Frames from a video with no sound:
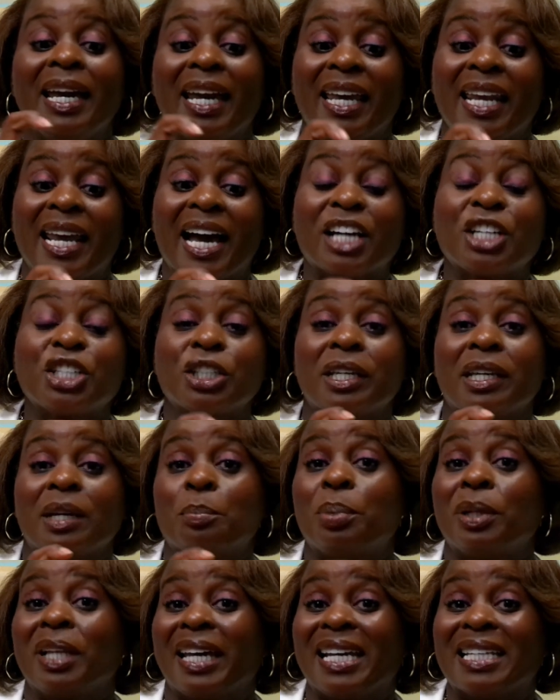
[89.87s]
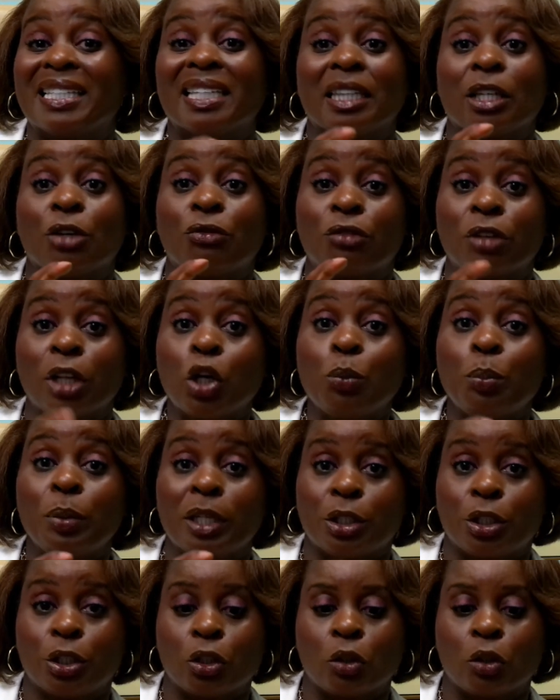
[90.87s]
It actually implants in the
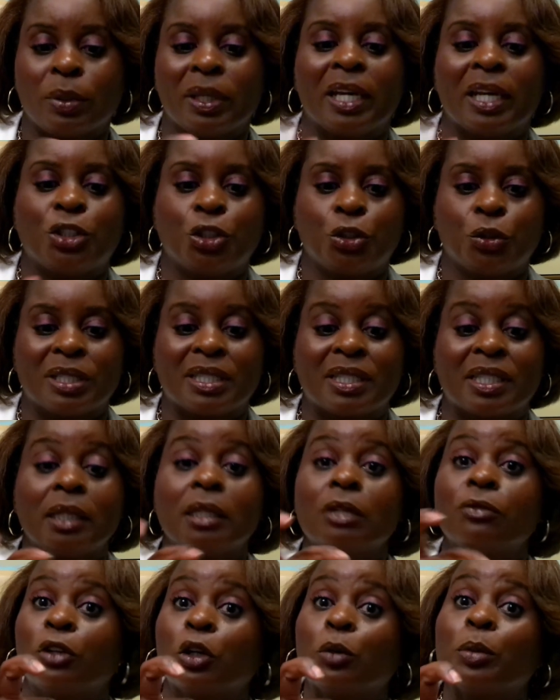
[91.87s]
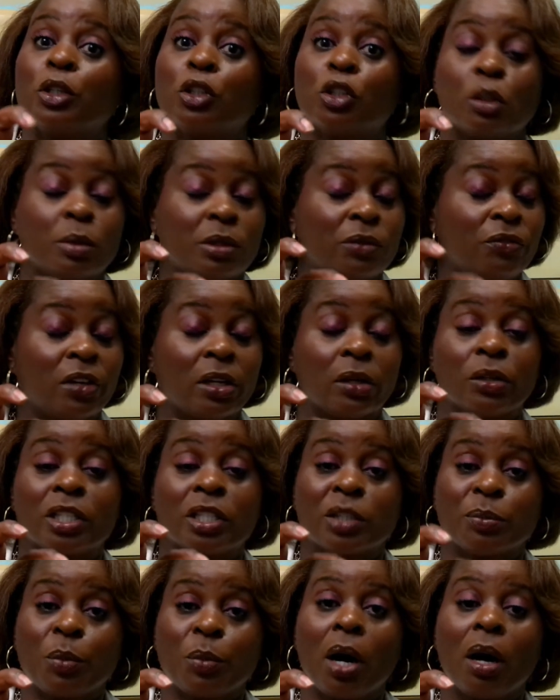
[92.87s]
fallopian tube. And as you can see, the fallopian tube is very
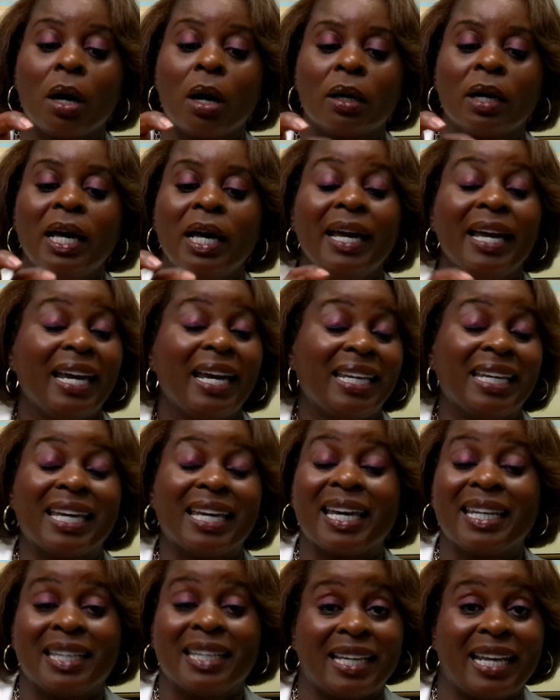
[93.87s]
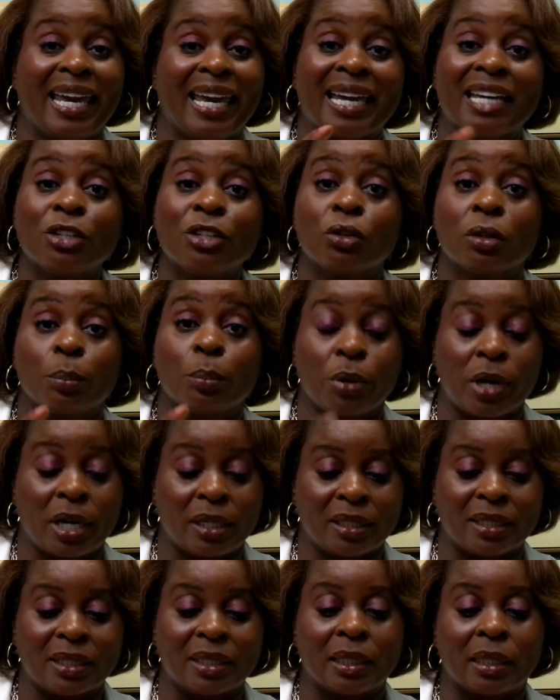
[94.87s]
small and it cannot handle a
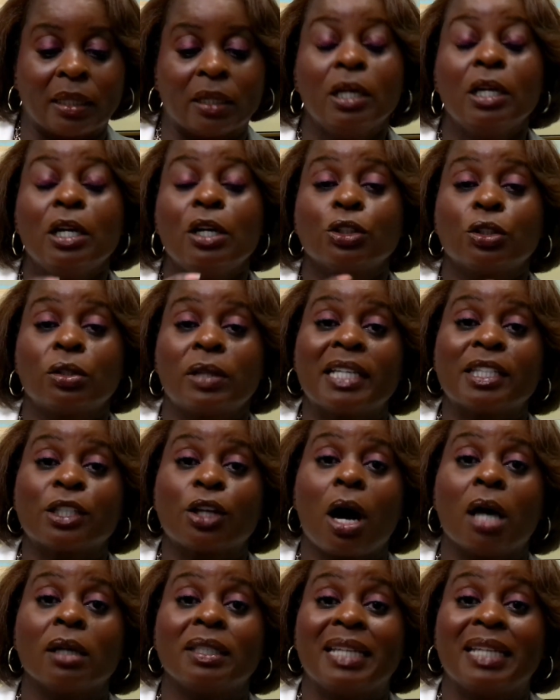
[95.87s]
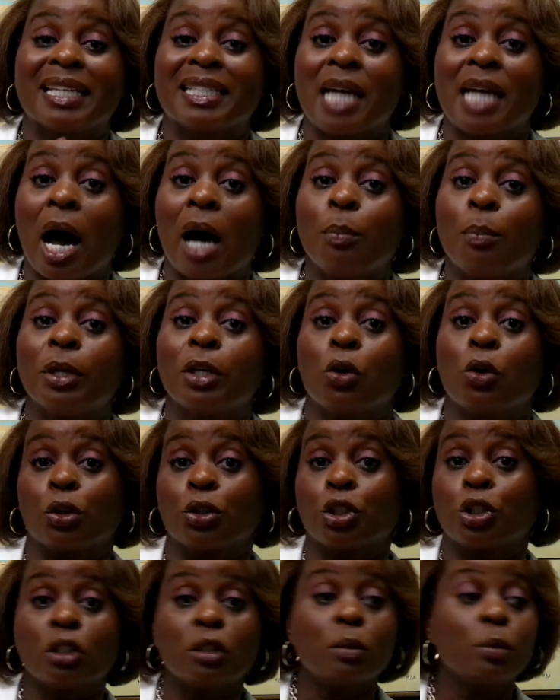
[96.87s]
pregnancy. So that's called an ectopic or
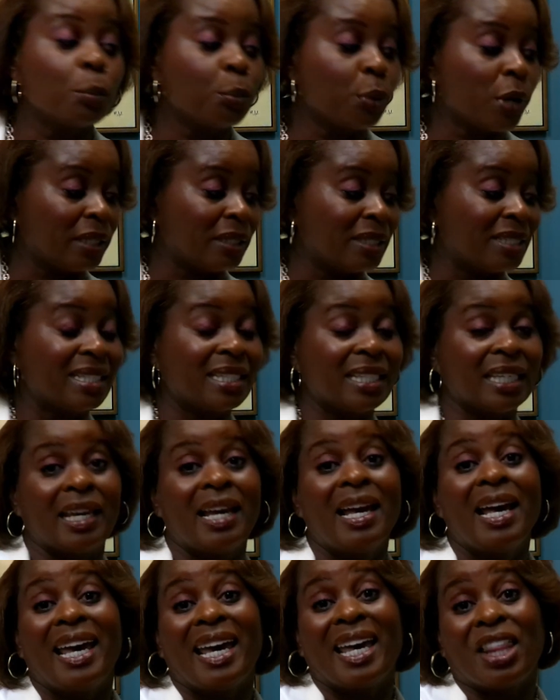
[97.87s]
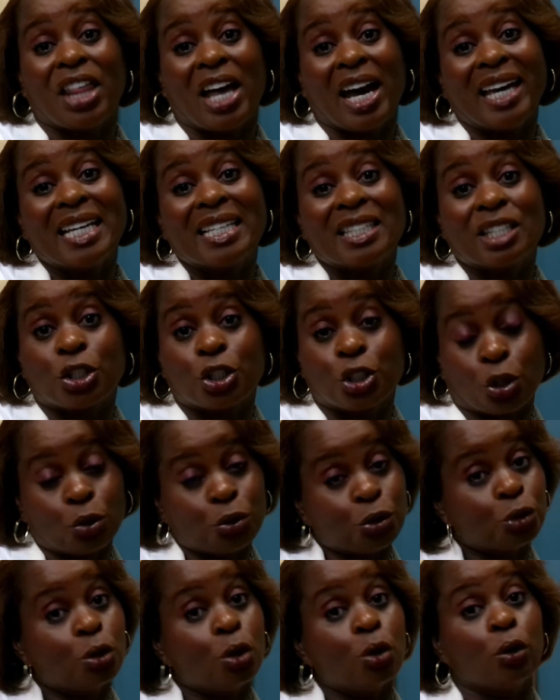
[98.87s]
tubal pregnancy, and that is a
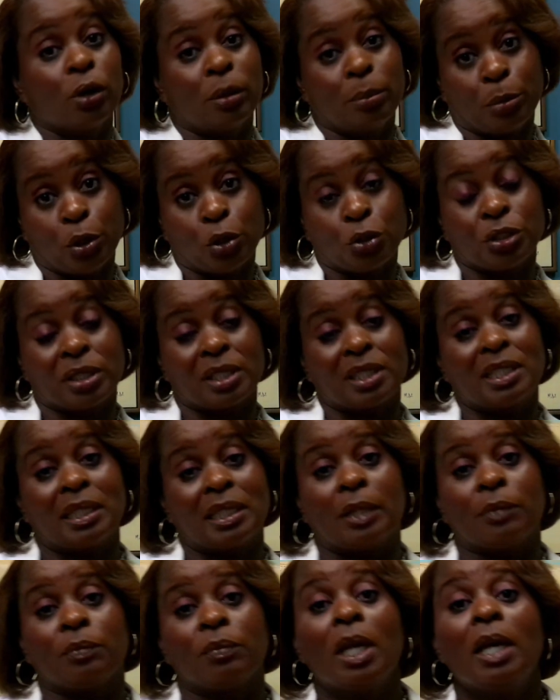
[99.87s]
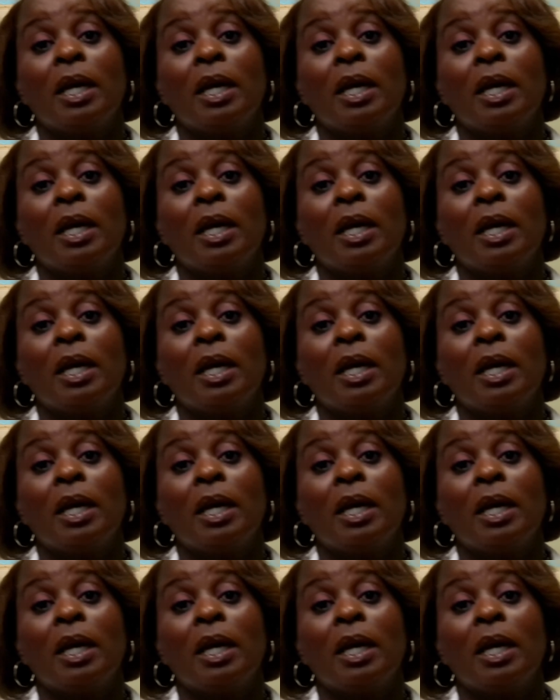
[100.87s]
surgical emergency.